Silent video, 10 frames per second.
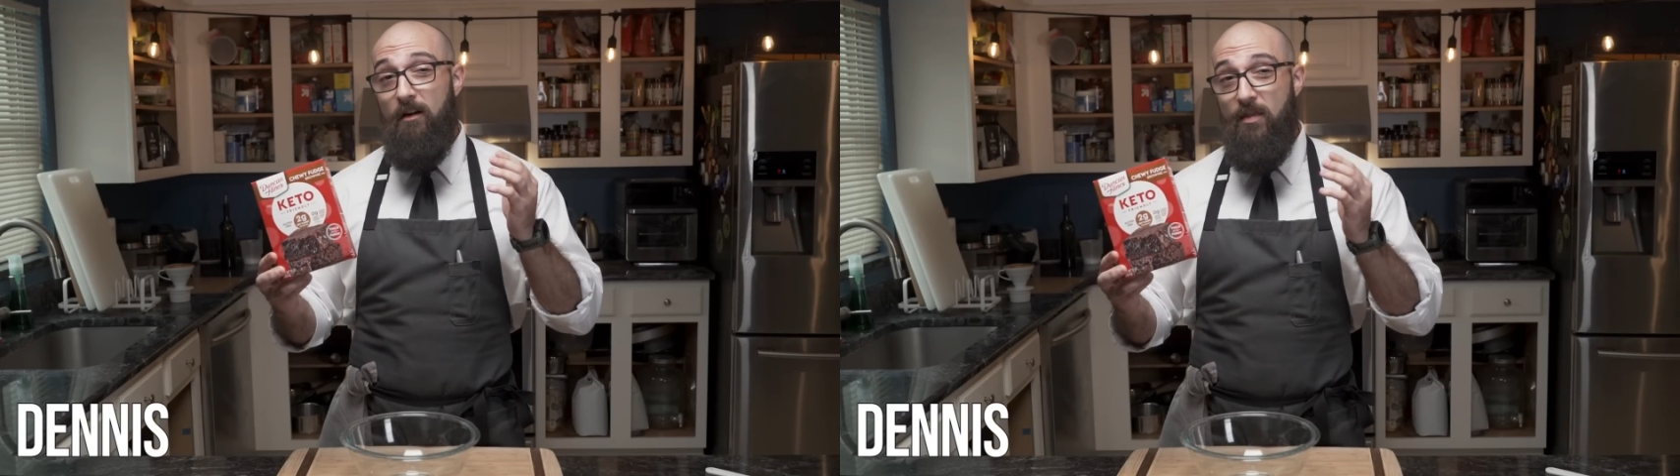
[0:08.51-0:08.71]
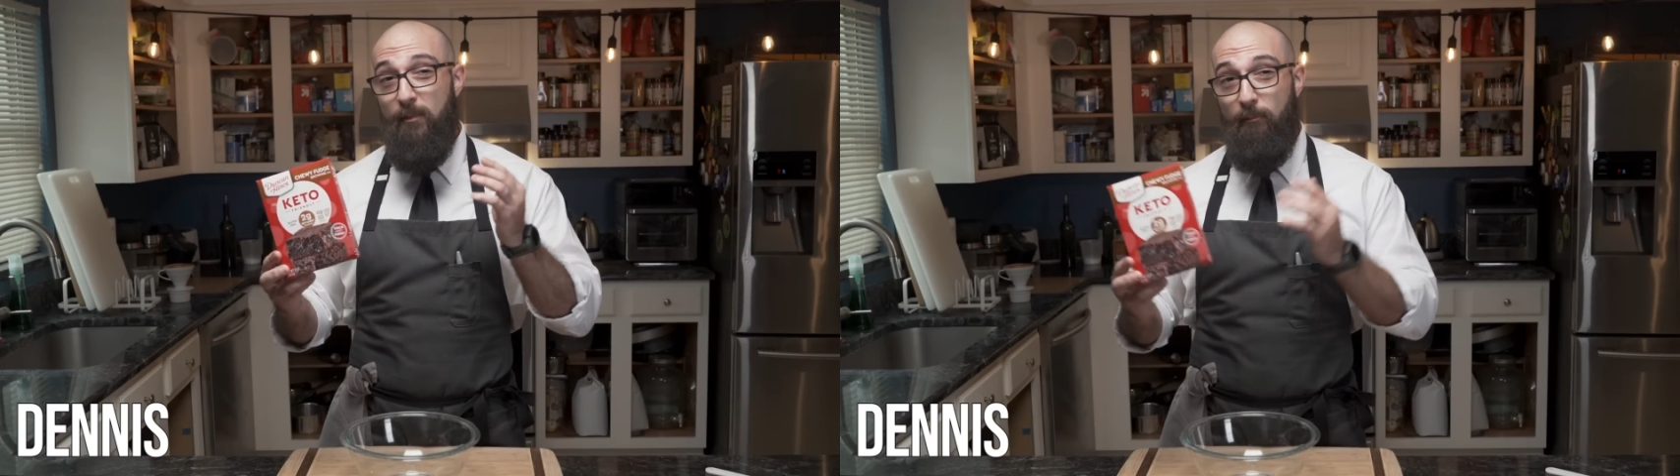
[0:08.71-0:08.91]

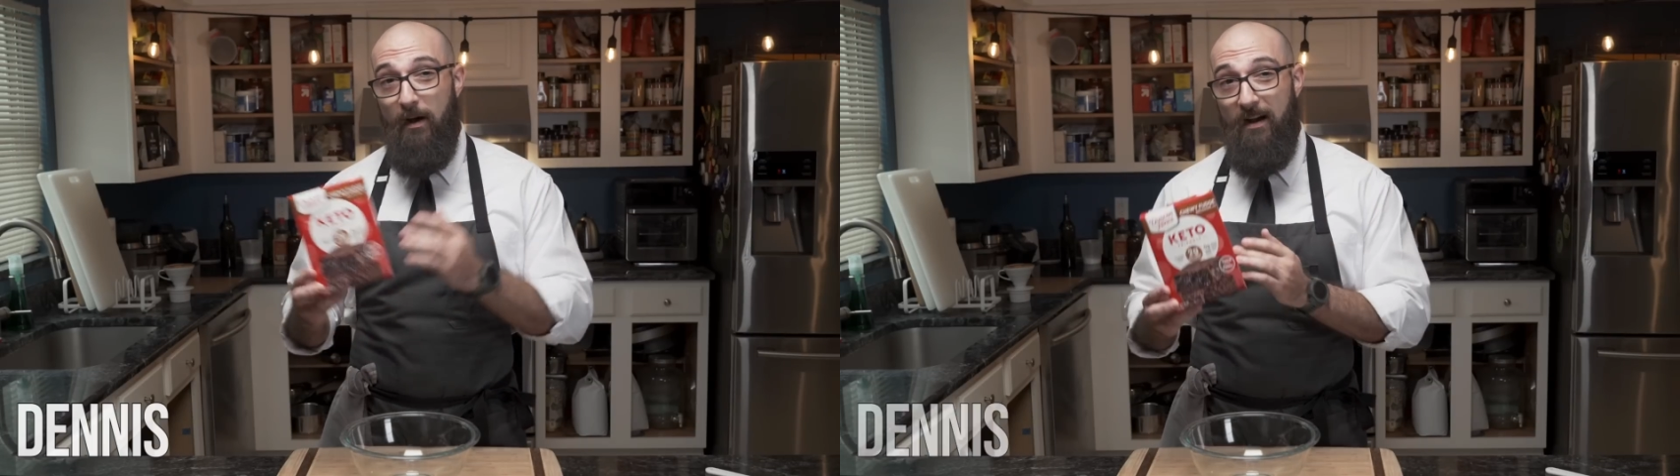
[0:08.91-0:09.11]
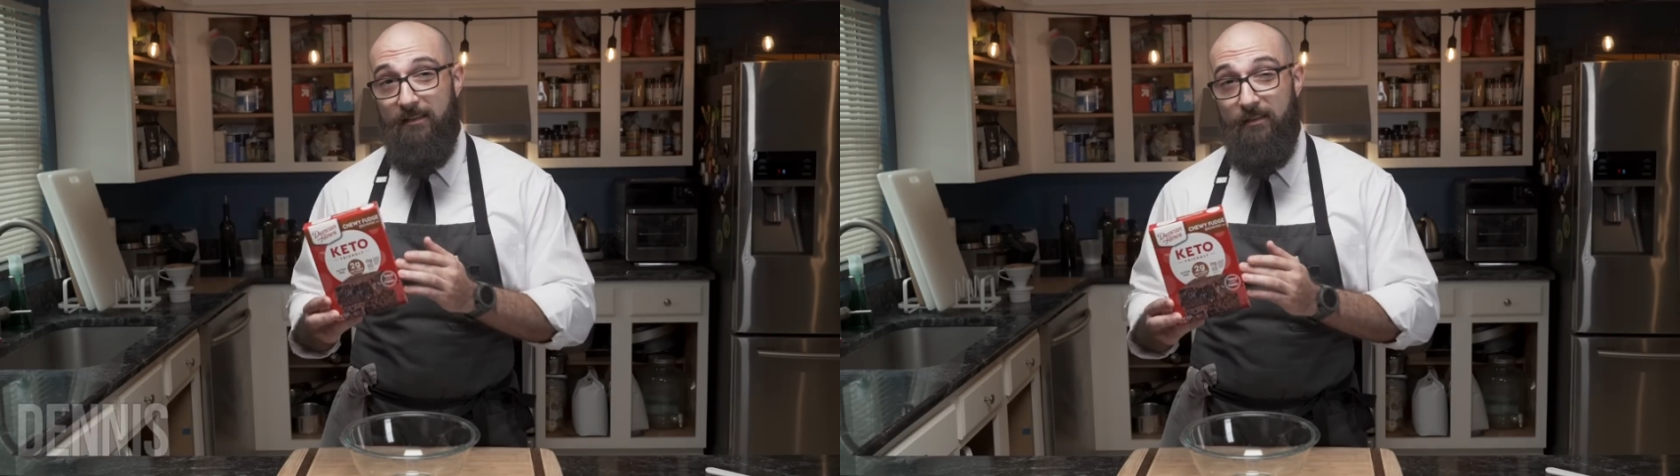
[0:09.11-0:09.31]
on the
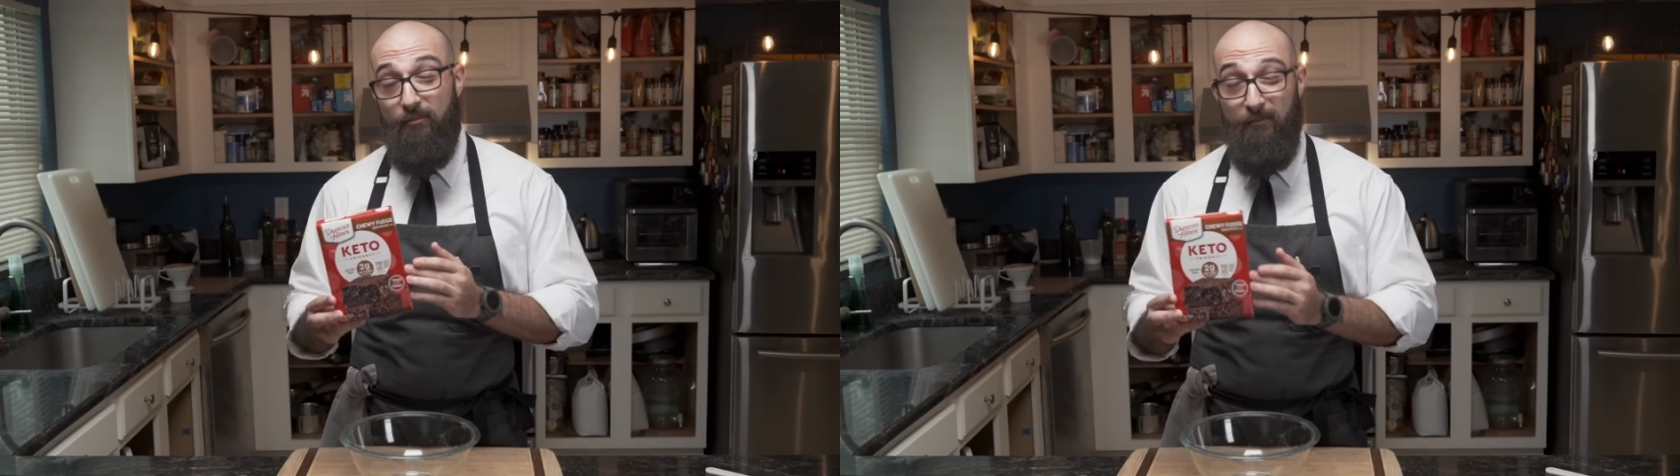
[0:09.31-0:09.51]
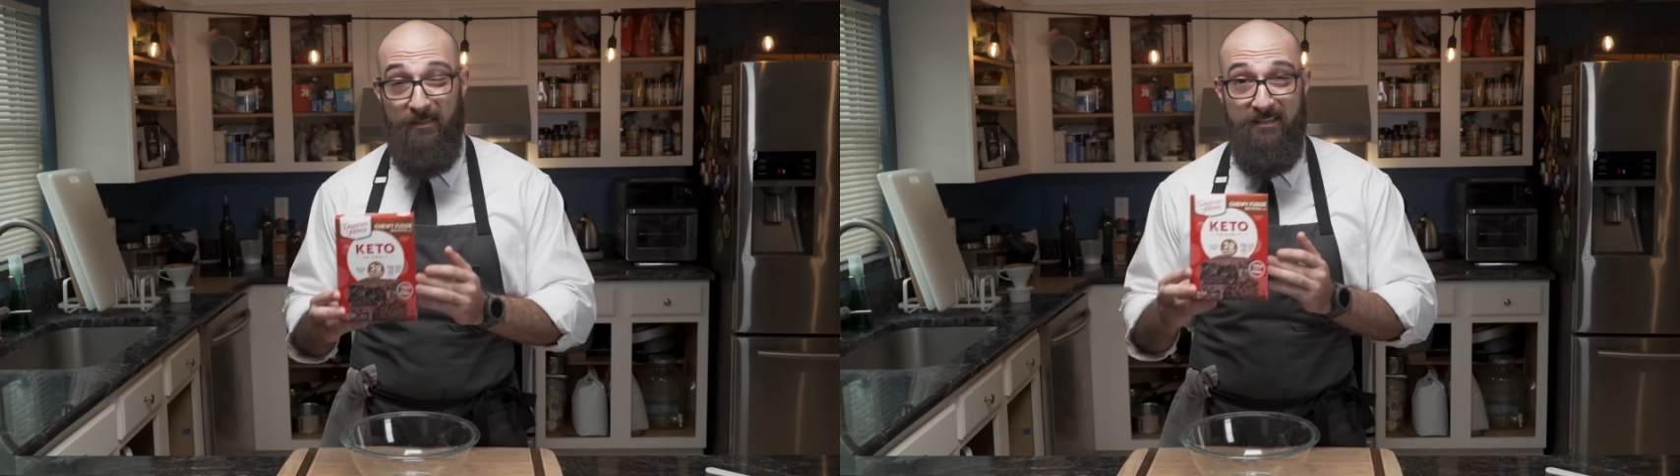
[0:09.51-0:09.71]
box
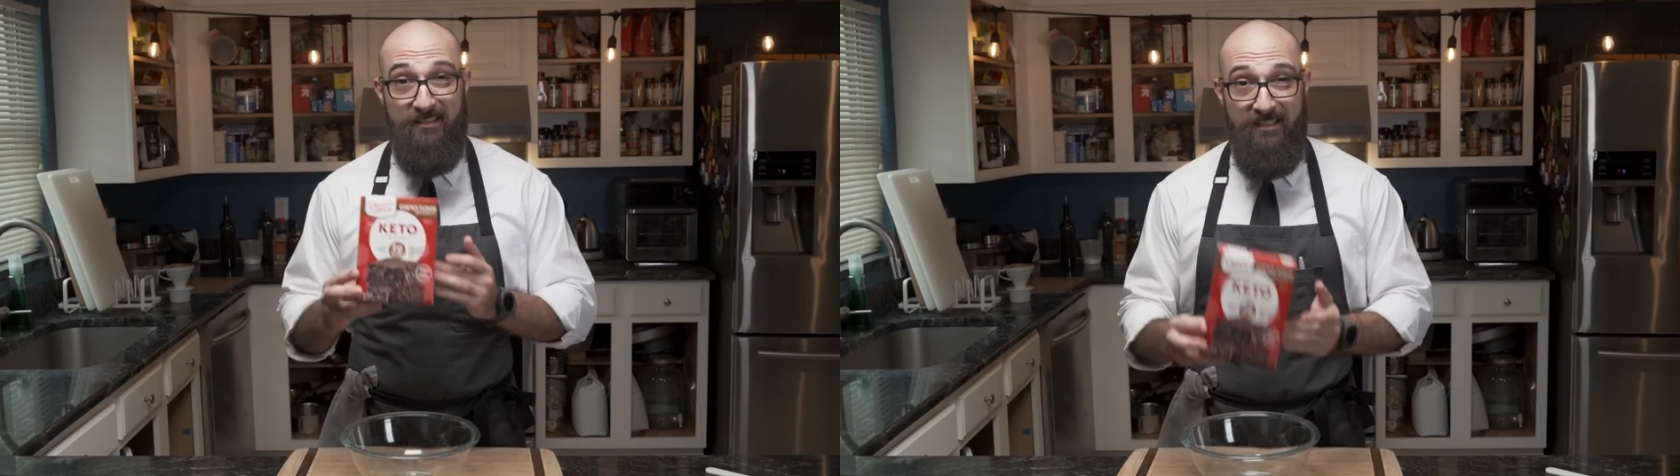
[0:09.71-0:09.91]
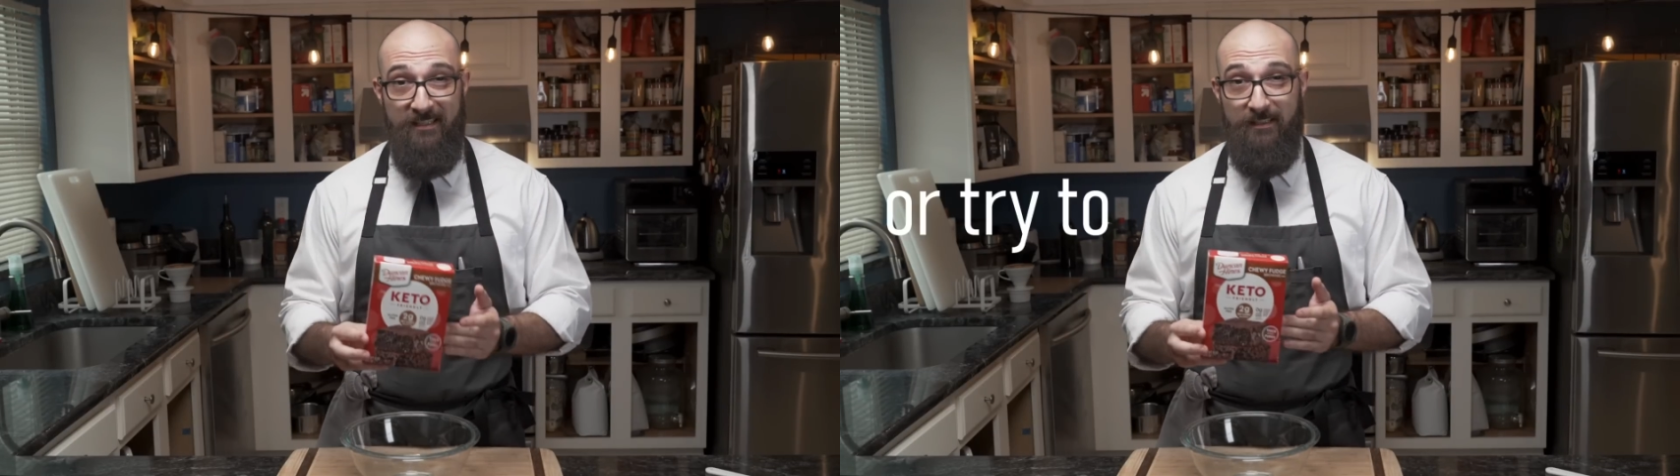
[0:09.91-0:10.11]
to the
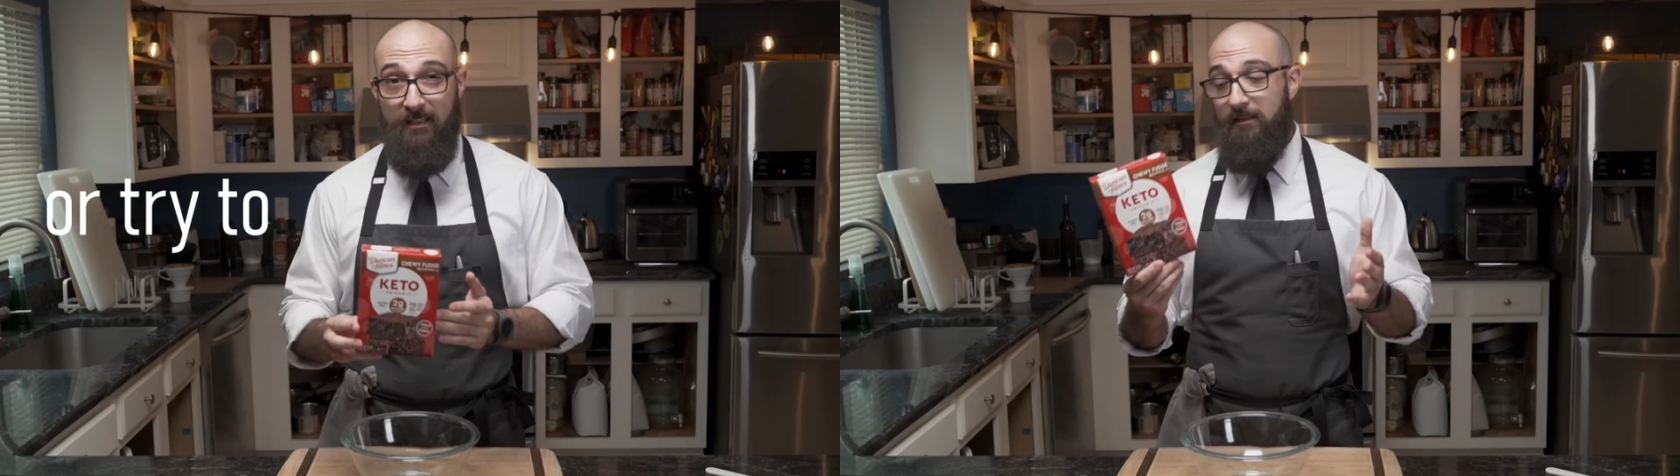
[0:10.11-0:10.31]
T.